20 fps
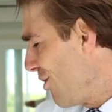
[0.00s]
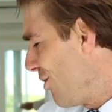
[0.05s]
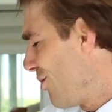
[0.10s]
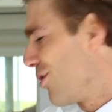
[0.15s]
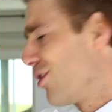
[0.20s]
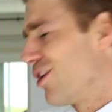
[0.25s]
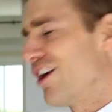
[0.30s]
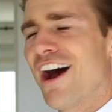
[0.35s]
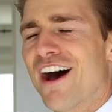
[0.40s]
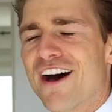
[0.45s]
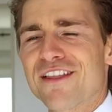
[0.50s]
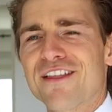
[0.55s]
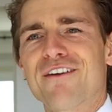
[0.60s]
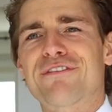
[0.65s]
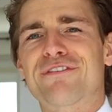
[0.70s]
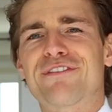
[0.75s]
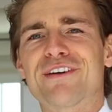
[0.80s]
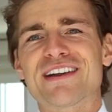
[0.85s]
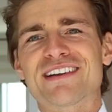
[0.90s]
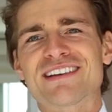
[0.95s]
or
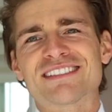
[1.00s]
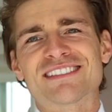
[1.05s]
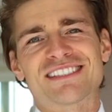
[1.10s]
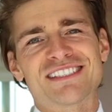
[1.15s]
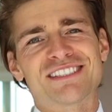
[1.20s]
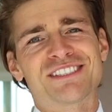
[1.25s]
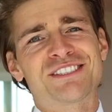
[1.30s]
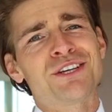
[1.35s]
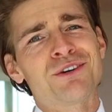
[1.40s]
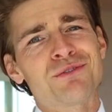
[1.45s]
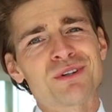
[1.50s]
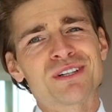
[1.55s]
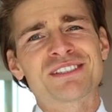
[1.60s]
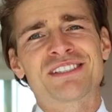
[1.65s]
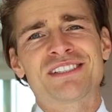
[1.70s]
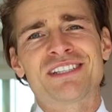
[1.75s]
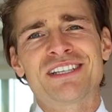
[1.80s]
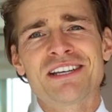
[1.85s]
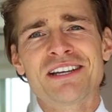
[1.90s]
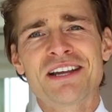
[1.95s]
other fragrances. You will
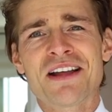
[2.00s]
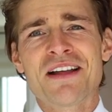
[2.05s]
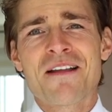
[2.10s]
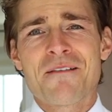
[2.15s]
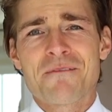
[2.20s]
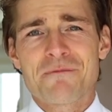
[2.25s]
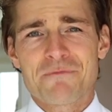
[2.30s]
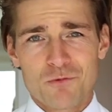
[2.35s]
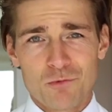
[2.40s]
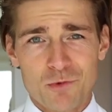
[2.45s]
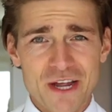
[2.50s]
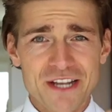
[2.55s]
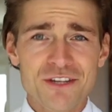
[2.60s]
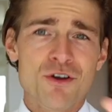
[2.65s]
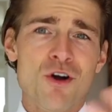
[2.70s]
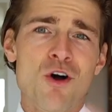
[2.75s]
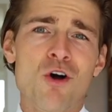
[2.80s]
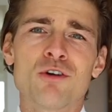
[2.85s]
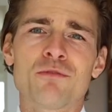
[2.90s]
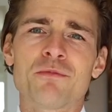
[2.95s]
see when
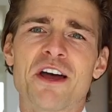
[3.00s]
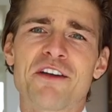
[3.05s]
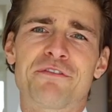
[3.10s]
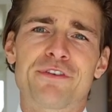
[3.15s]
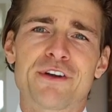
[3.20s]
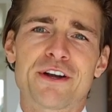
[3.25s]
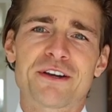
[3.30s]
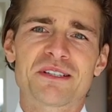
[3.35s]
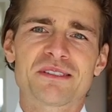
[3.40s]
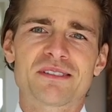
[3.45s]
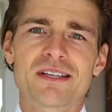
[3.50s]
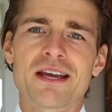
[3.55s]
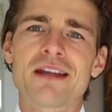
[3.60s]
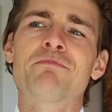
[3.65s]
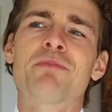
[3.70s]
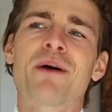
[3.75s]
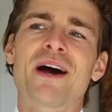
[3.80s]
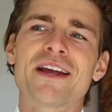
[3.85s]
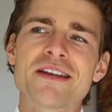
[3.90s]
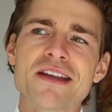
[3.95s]
you own my fragrance
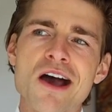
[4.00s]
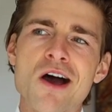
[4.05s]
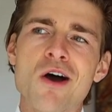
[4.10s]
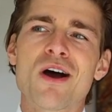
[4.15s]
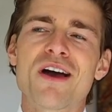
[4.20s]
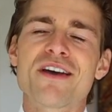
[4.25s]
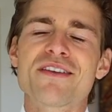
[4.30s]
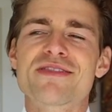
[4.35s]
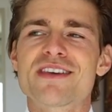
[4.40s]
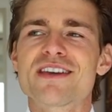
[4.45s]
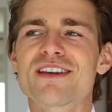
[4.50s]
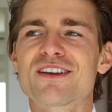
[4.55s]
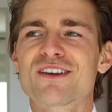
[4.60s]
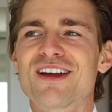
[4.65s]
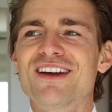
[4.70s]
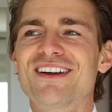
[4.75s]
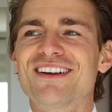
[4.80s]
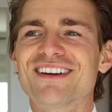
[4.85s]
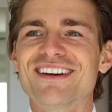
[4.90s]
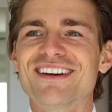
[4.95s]
and by now I think